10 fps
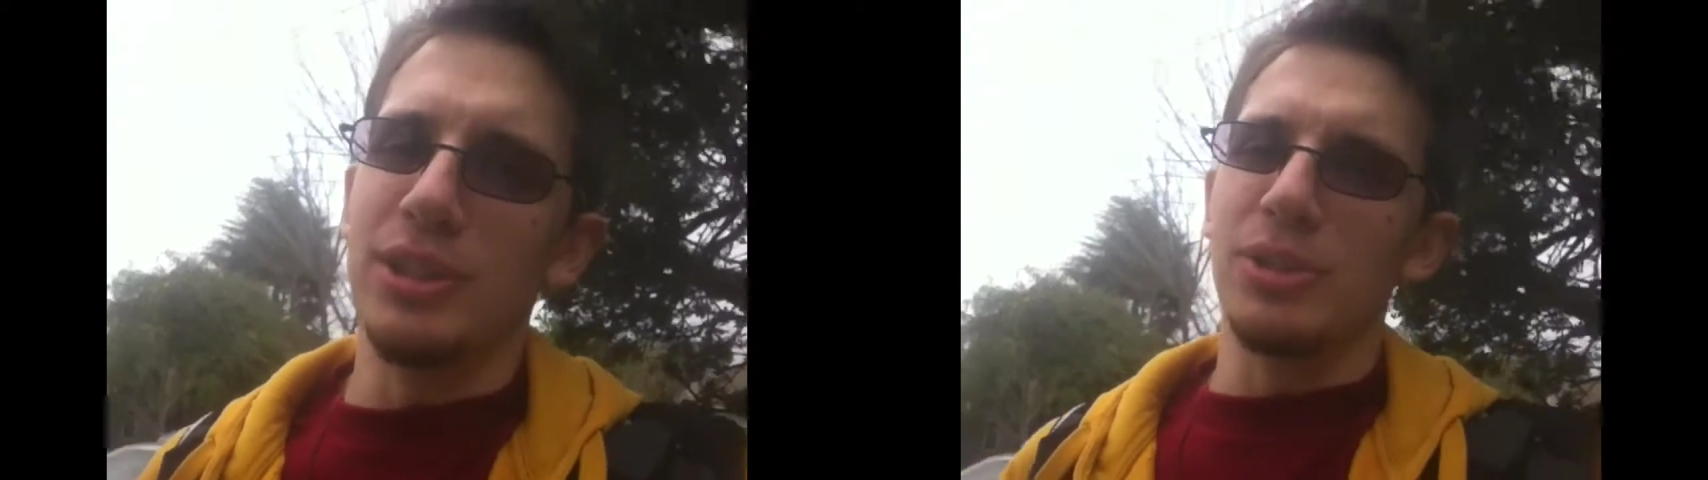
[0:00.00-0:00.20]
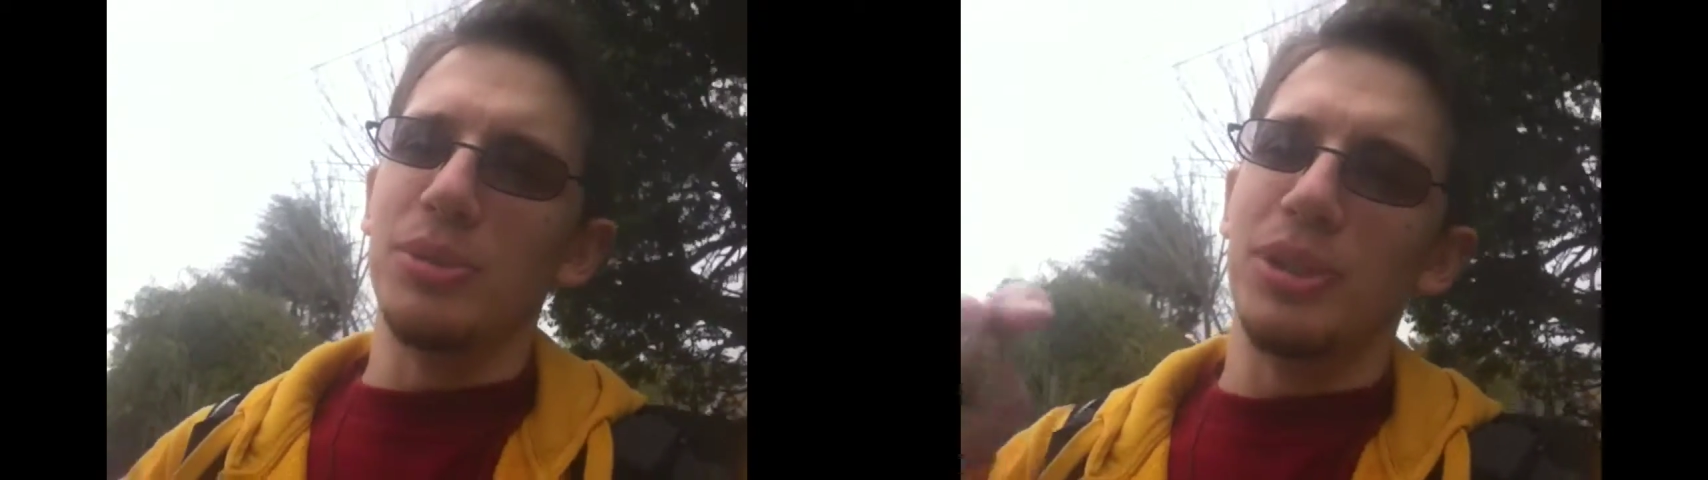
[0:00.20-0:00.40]

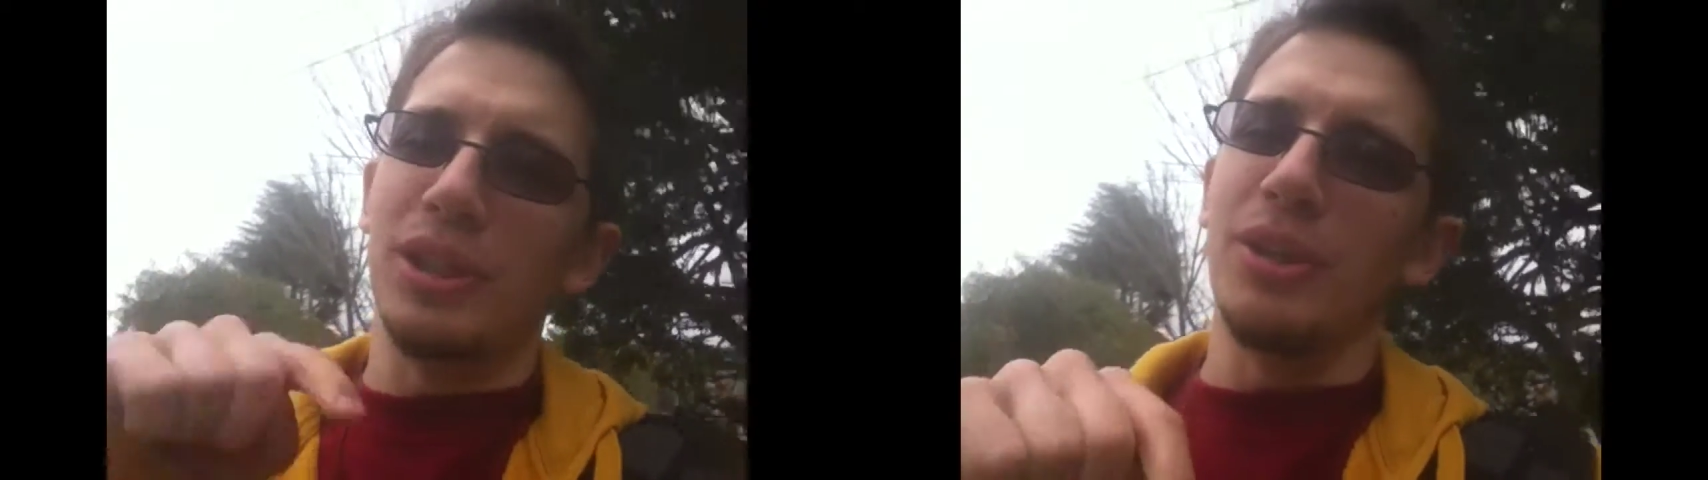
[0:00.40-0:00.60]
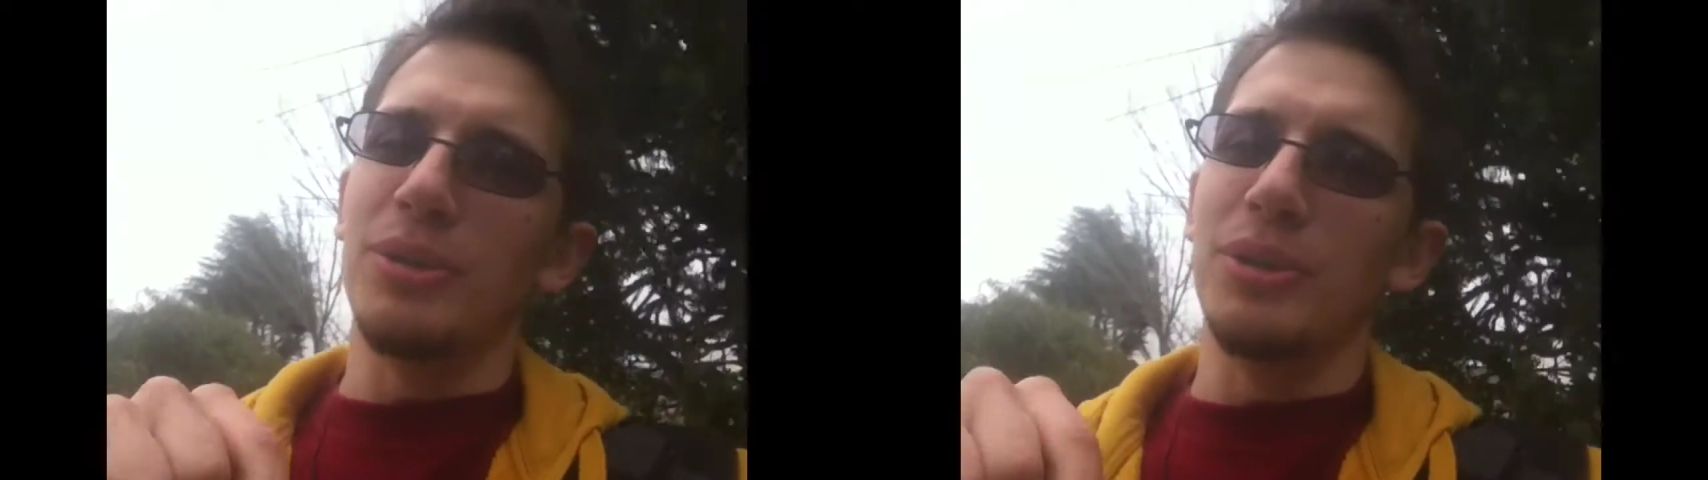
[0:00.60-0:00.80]
told the
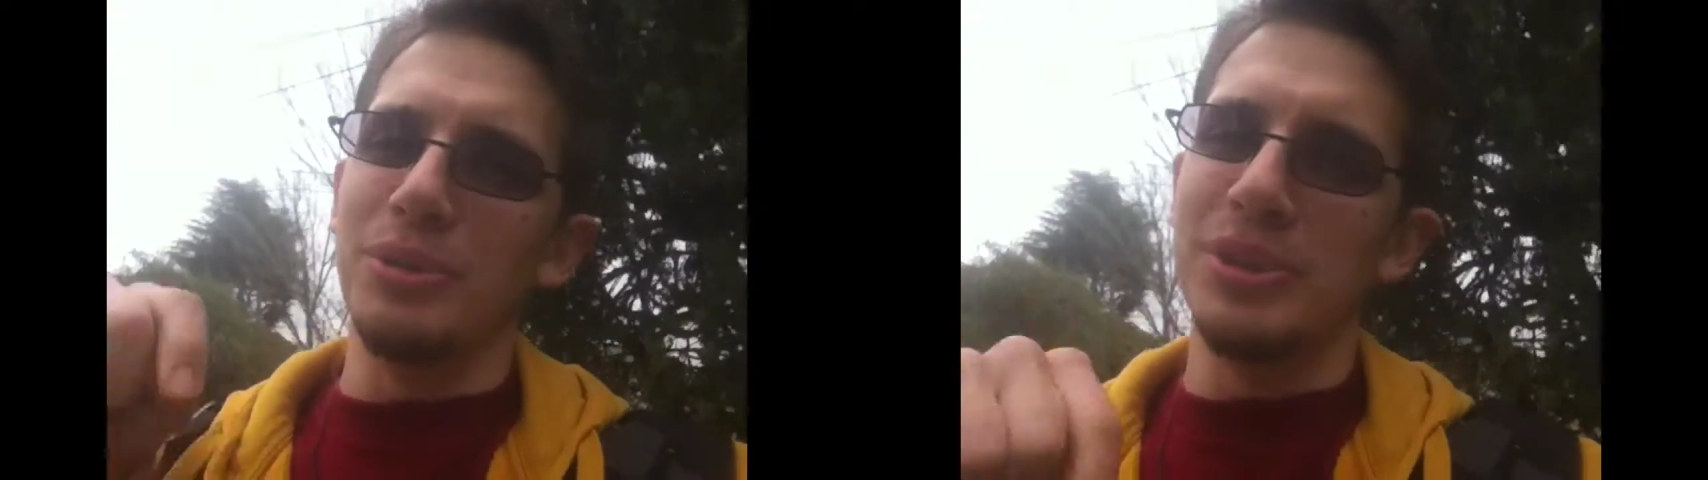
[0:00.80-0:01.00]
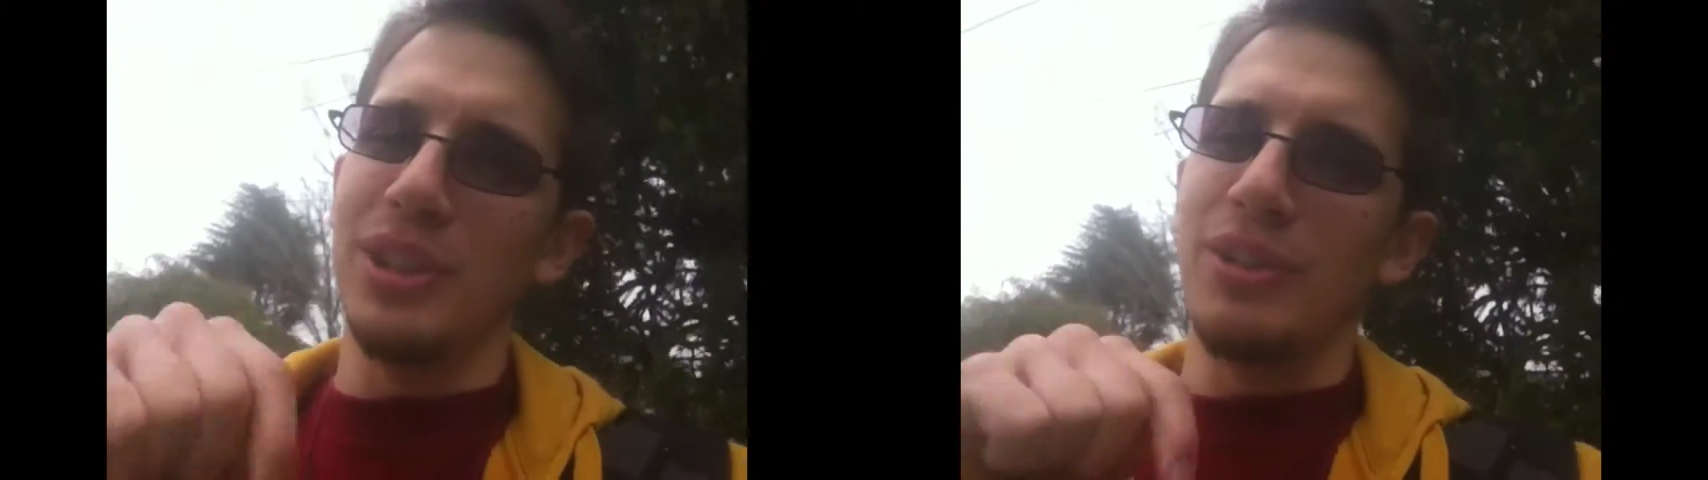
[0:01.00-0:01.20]
girl who
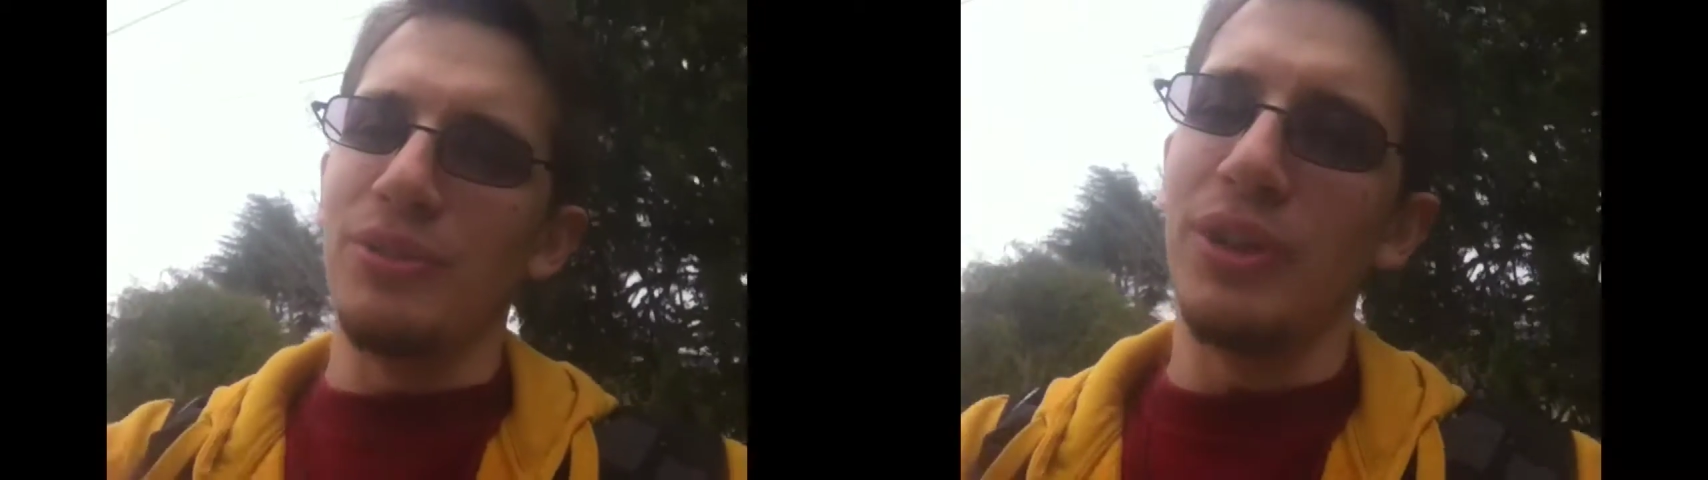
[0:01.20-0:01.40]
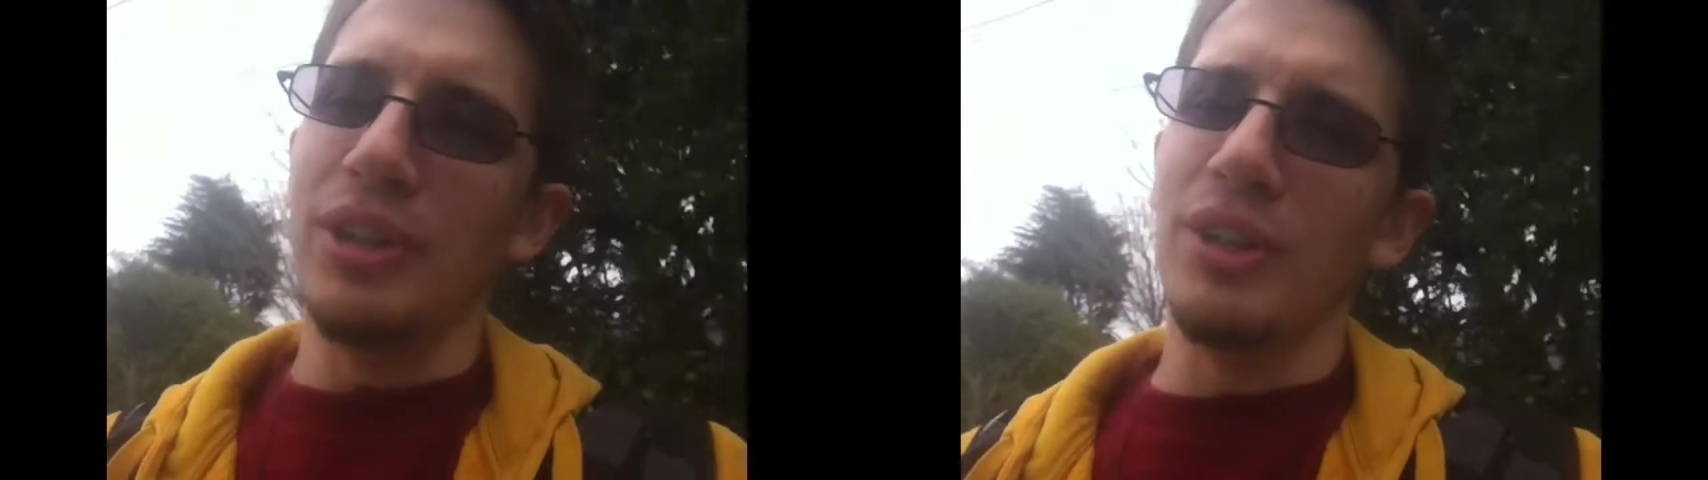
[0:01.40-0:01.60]
was at the
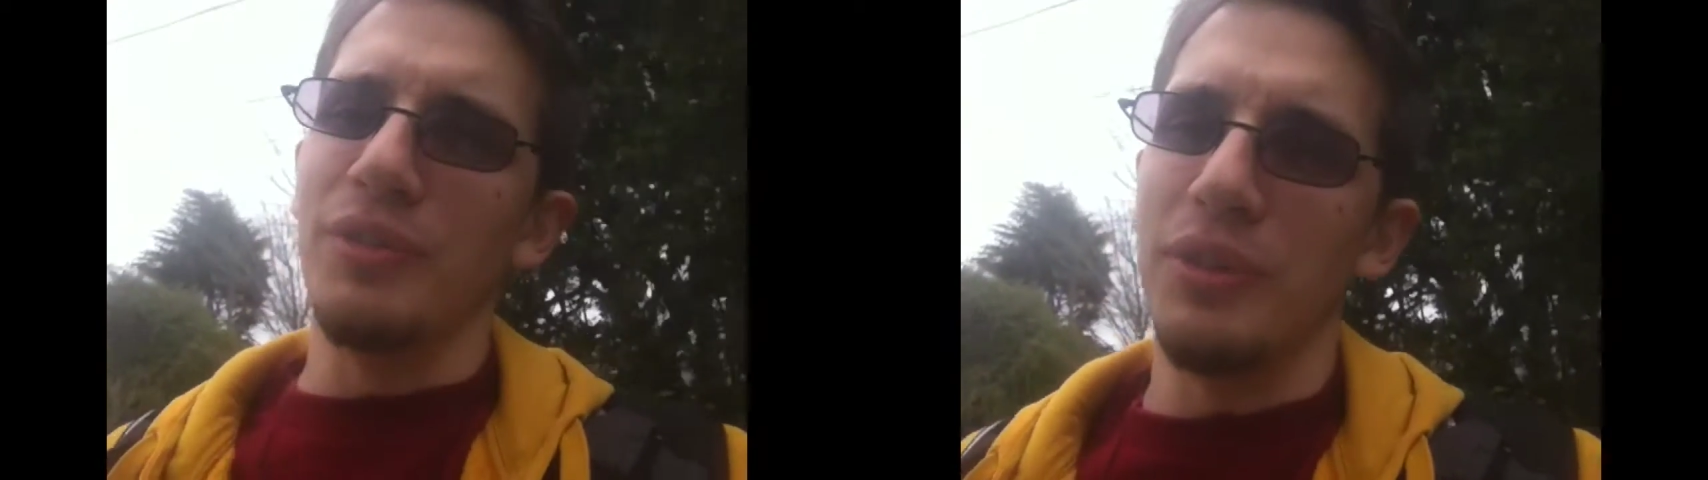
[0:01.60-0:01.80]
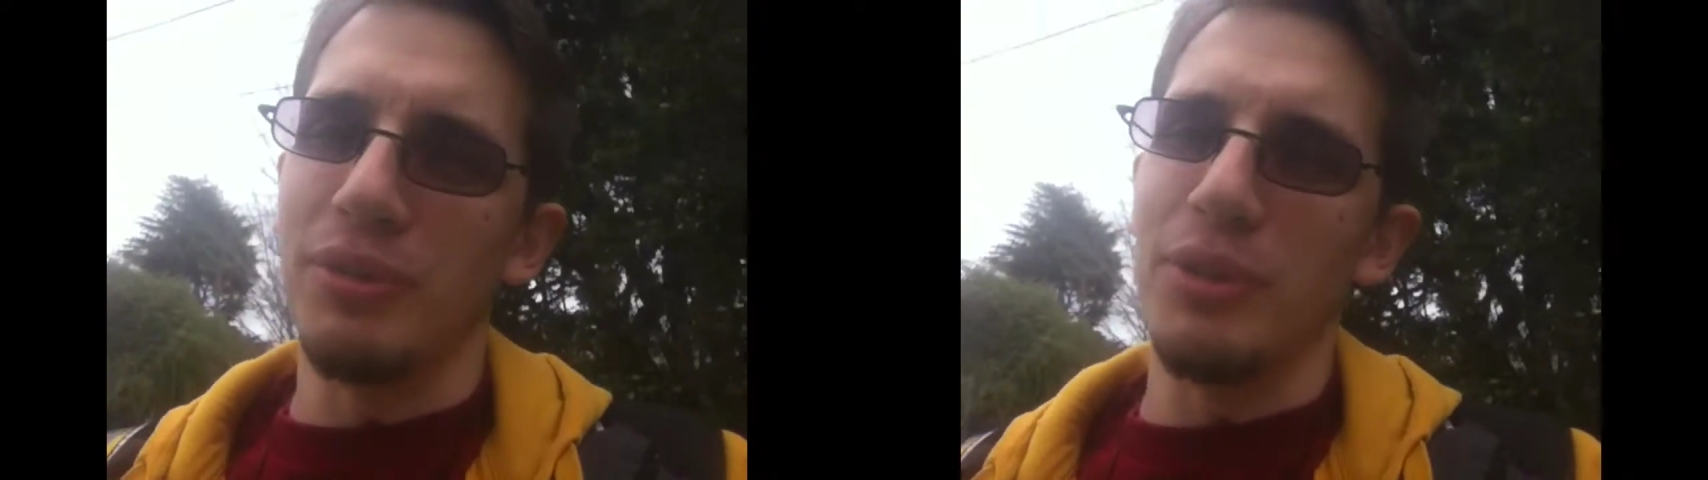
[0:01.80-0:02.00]
front
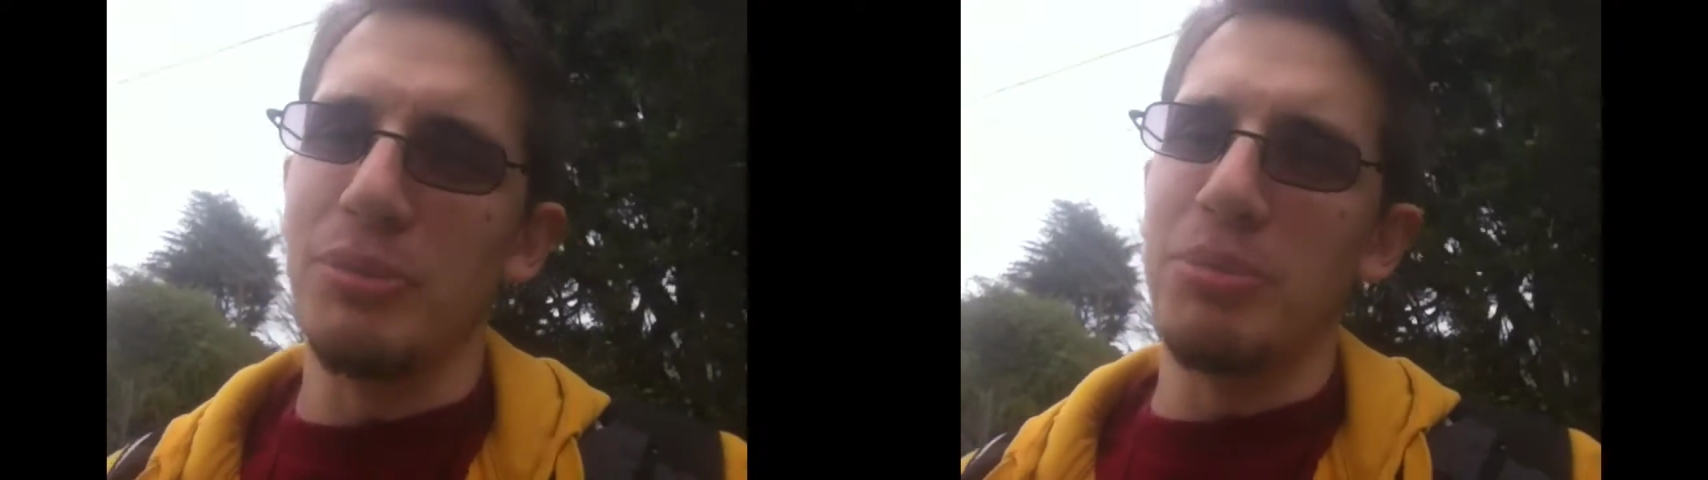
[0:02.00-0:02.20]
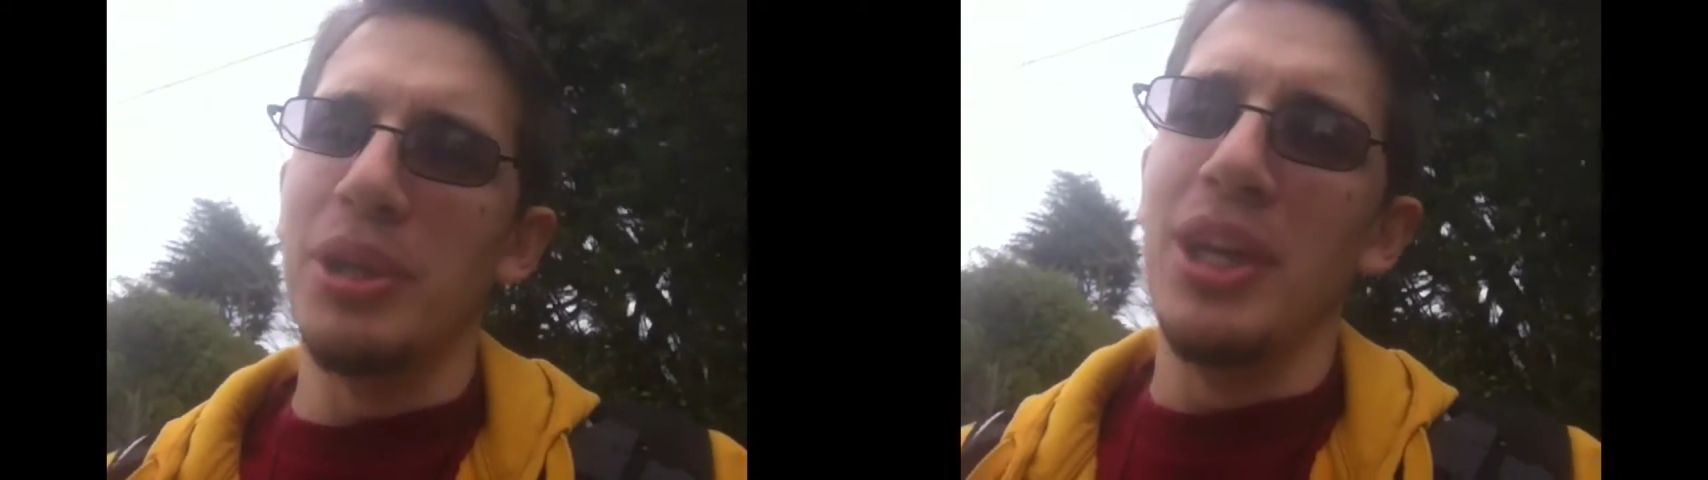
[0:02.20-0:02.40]
of the group